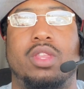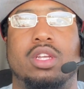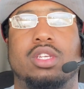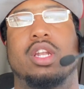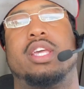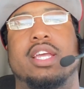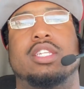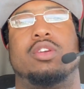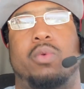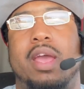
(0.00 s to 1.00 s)
look
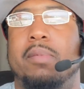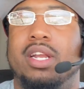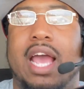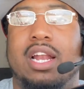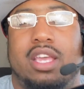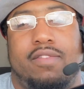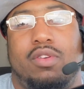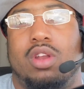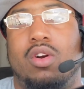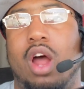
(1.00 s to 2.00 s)
into Rand McNally if you
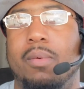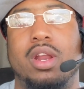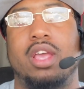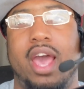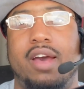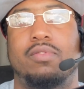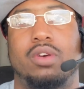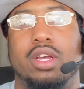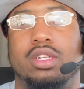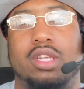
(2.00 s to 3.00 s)
don't already have
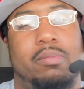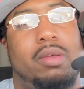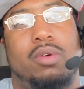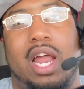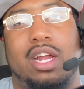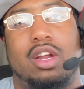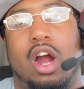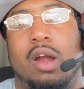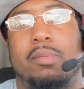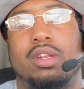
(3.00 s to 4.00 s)
one. Some people like
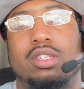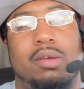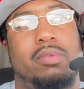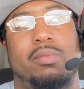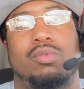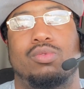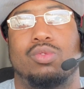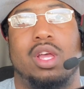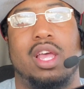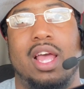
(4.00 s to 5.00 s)
Garmin, some people
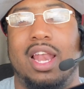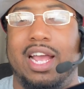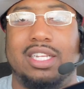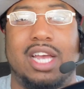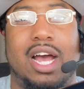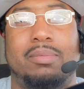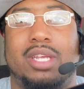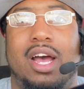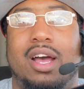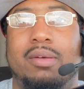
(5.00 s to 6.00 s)
like
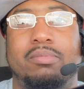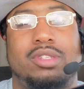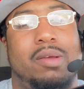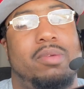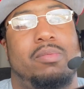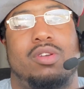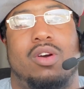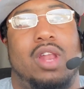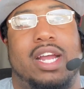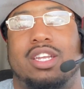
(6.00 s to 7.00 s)
TomTom, some people
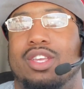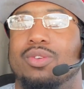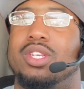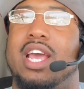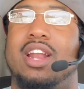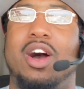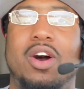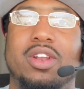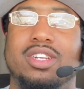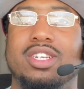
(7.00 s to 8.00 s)
don't like to use it at
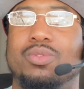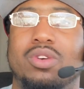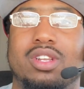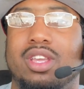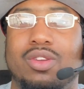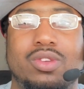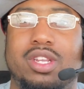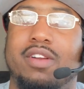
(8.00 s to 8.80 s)
all and just want to use their